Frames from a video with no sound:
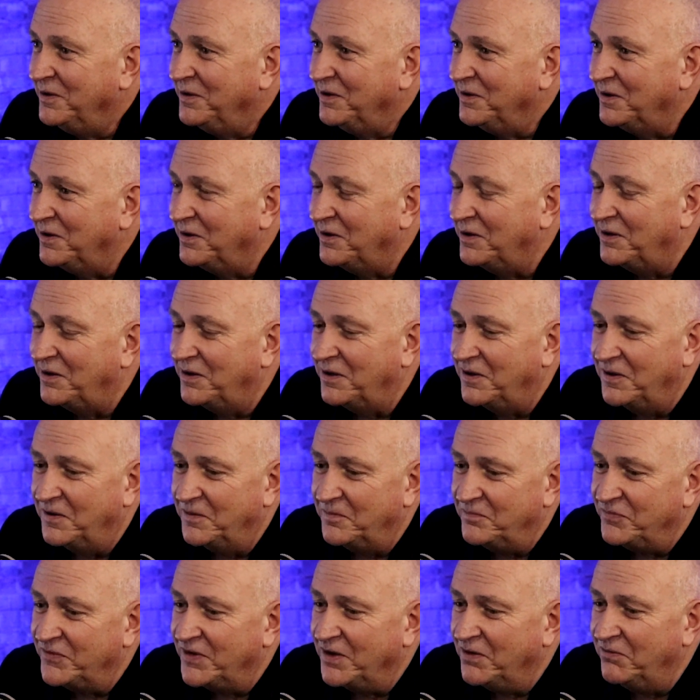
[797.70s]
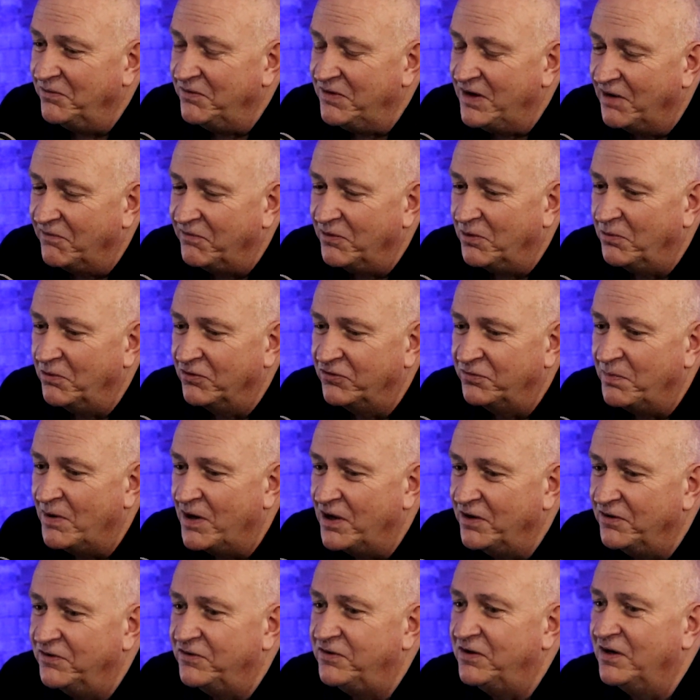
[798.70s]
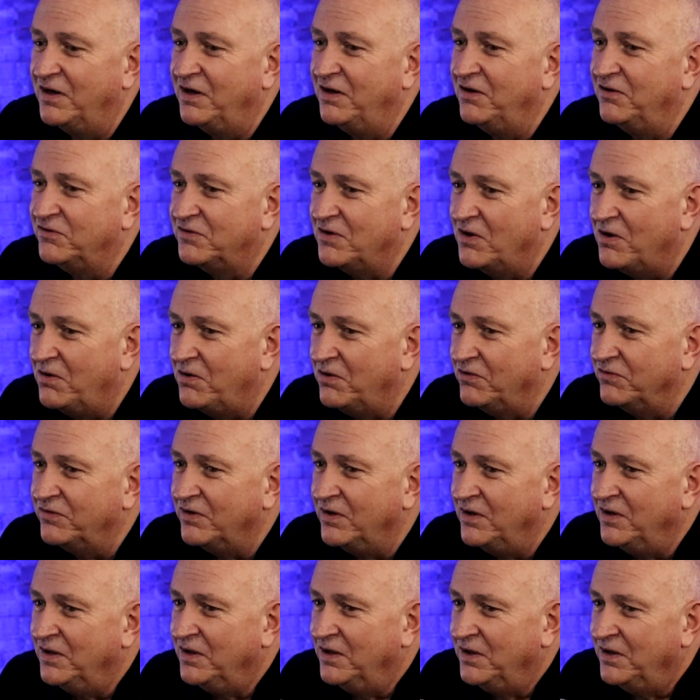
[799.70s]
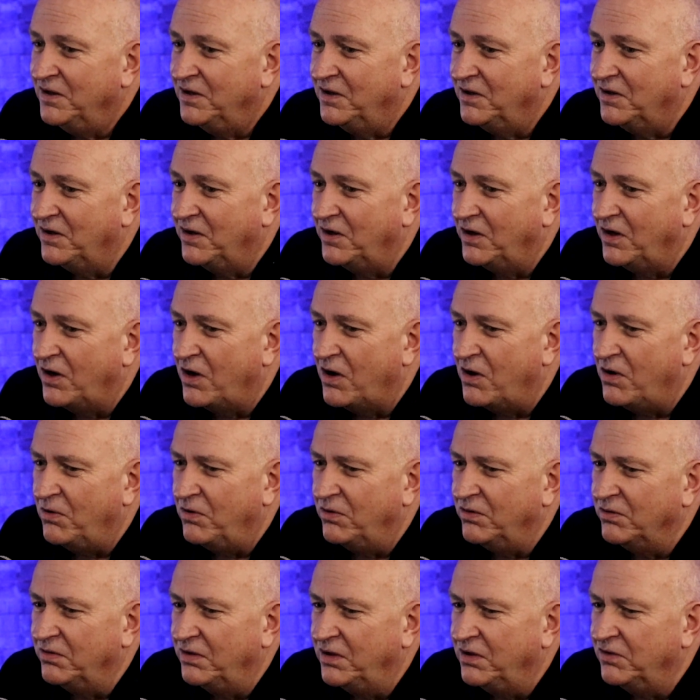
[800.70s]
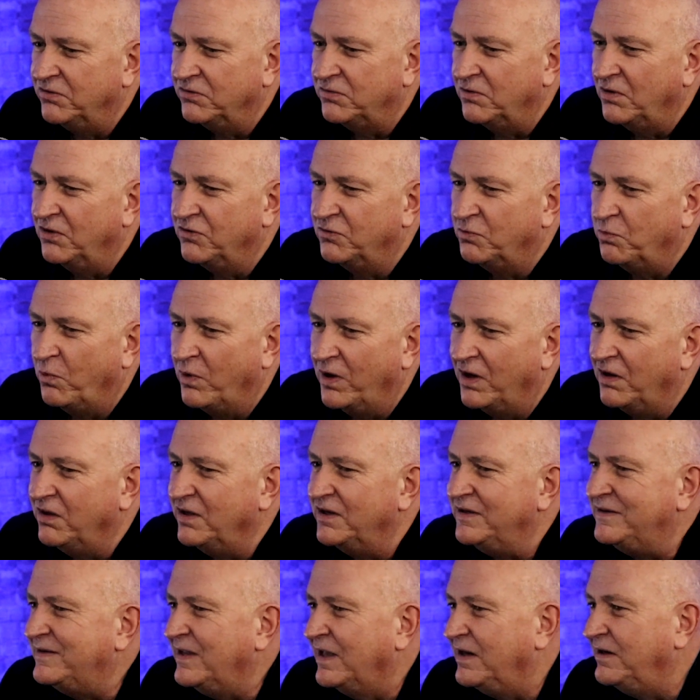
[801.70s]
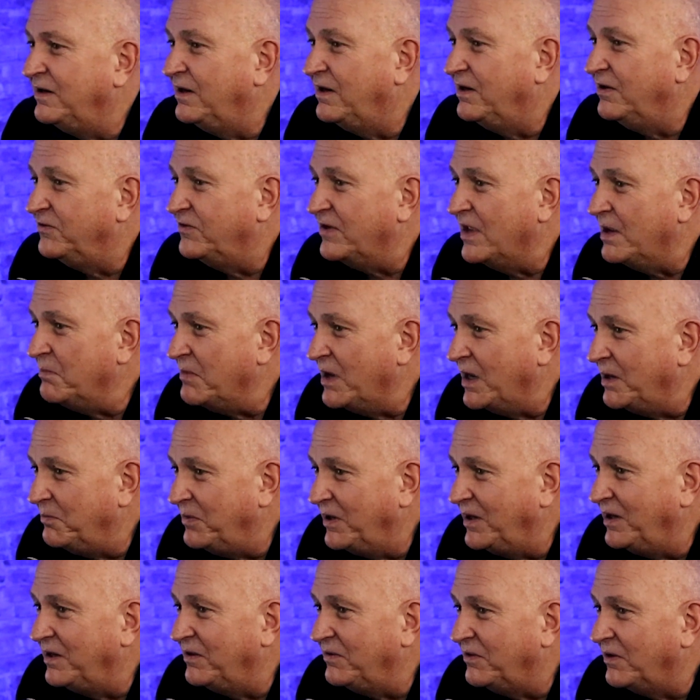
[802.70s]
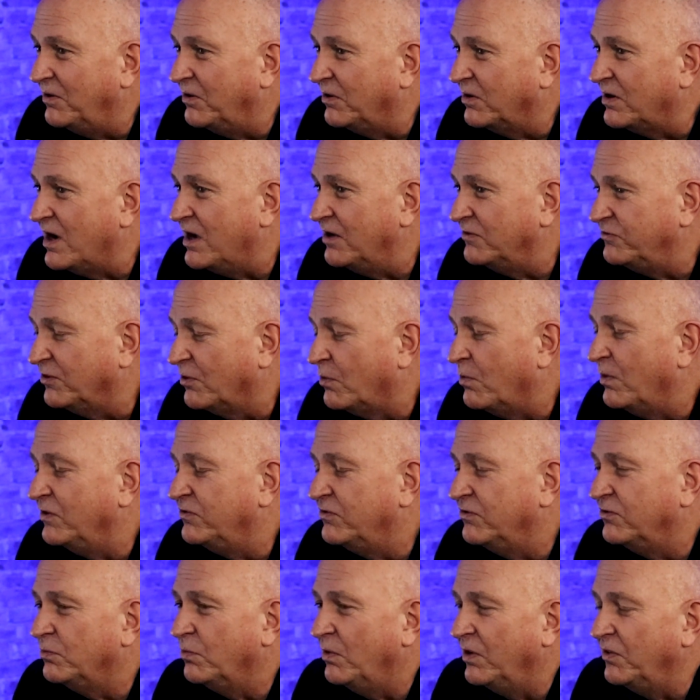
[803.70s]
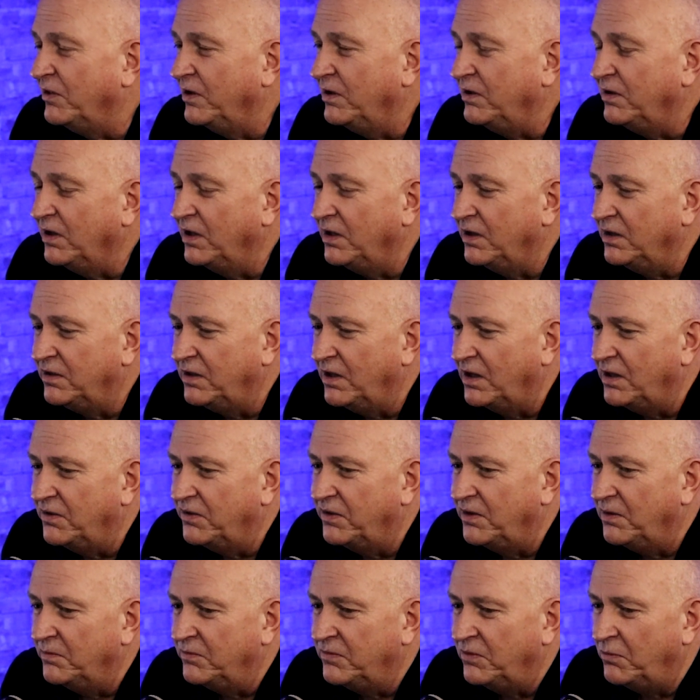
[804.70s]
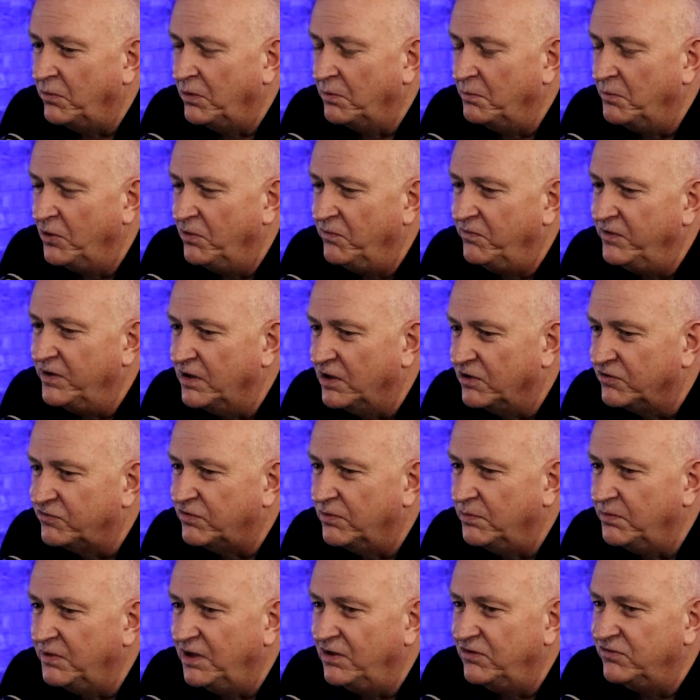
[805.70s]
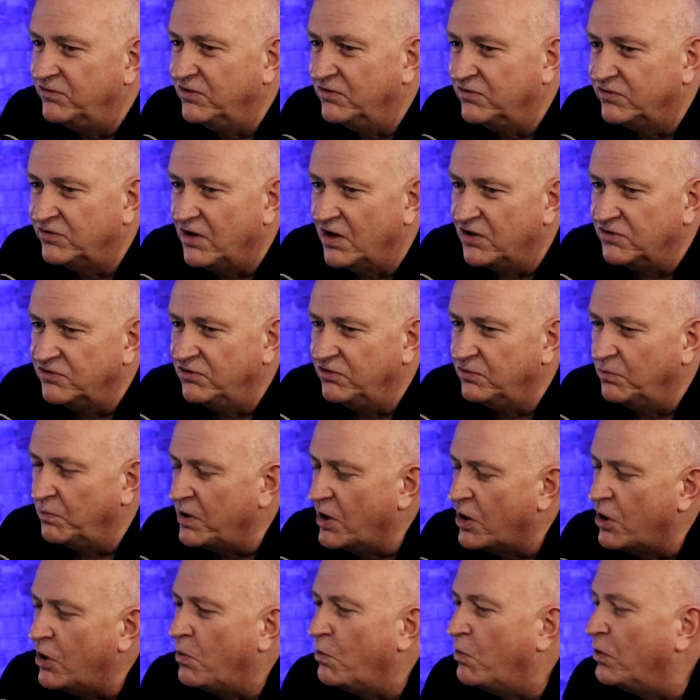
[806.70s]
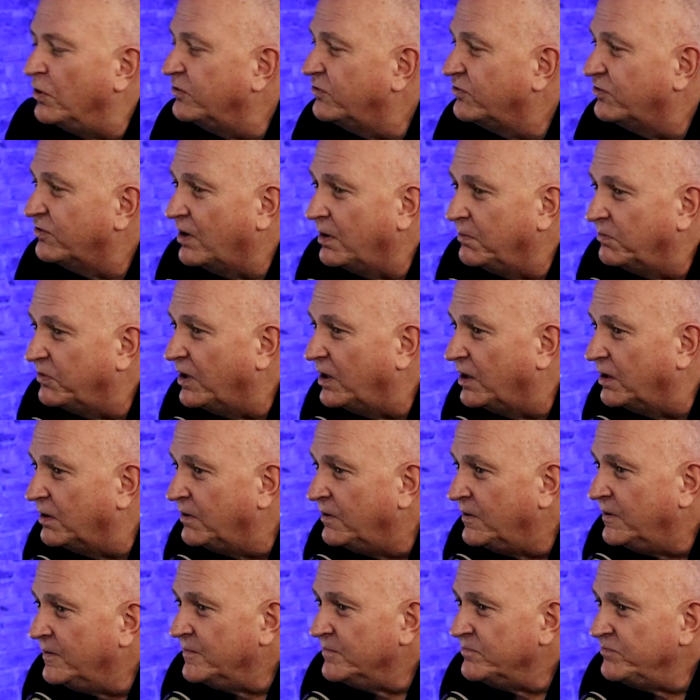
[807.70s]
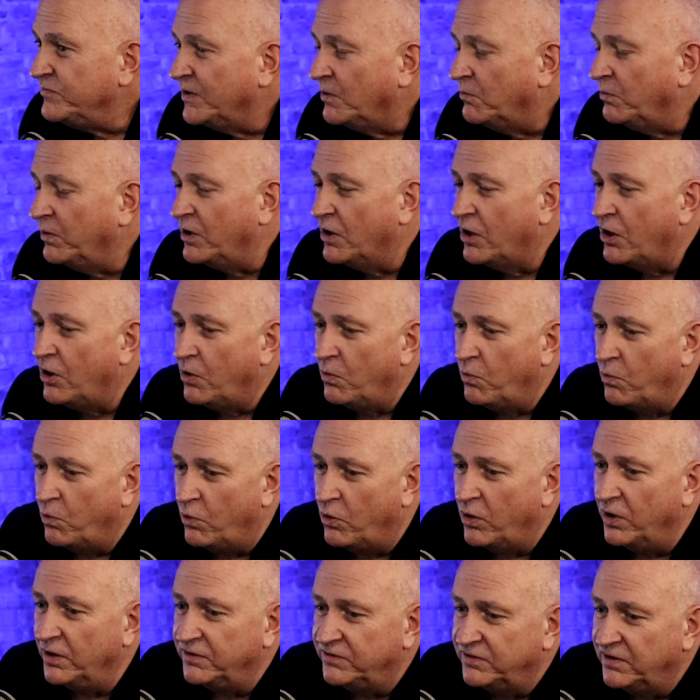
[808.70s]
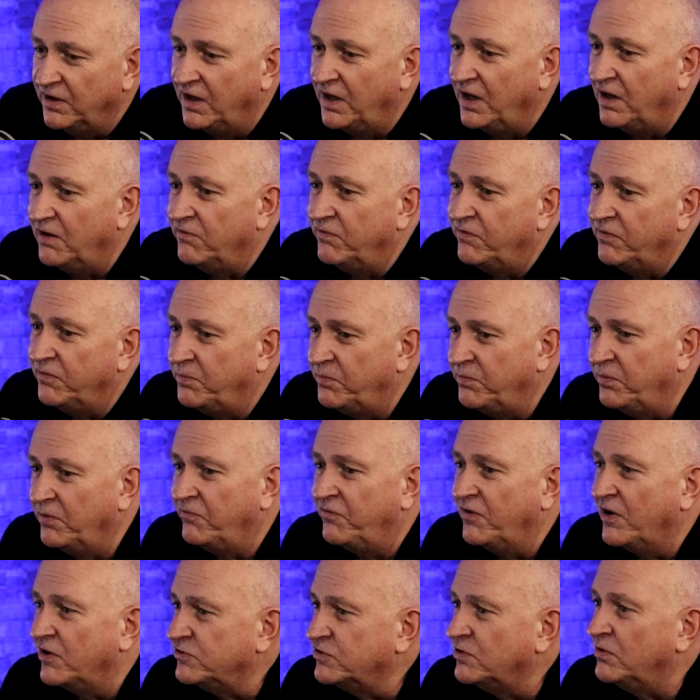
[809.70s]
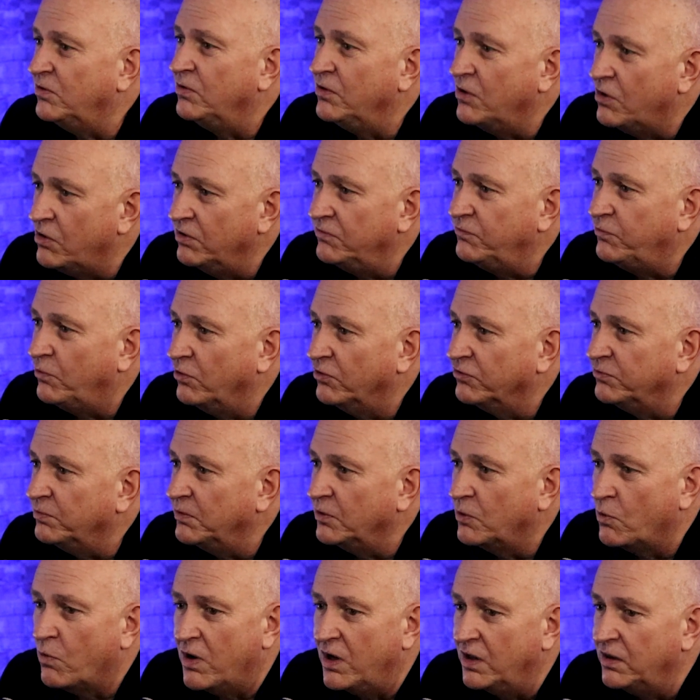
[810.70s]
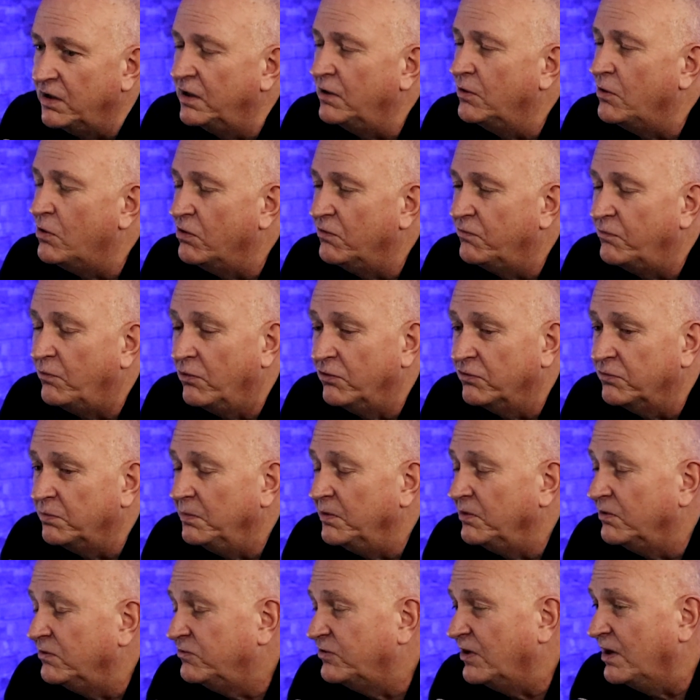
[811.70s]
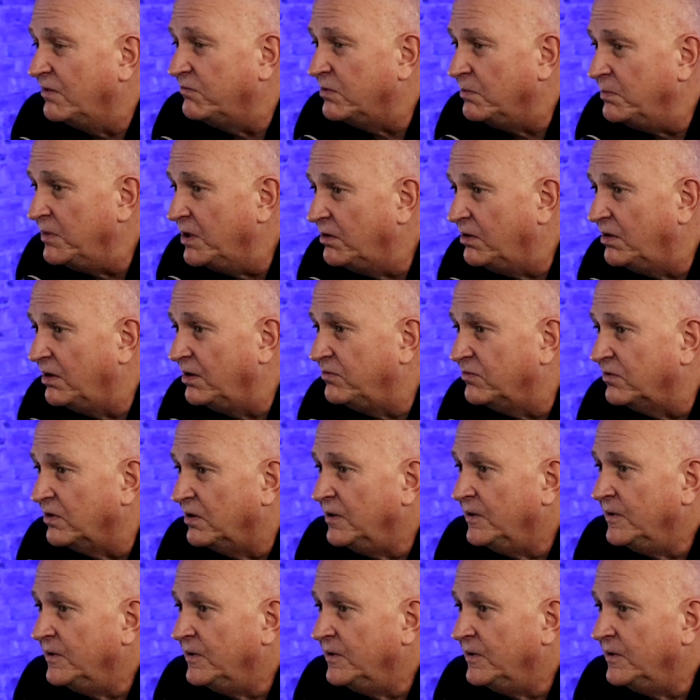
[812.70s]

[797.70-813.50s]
have never responded to any of these calls, all as well intended as they may be, there are consequences with it. And removing us from these discussions, we all want the same thing. We all want to have professional law enforcement, quality law enforcement, safe communities.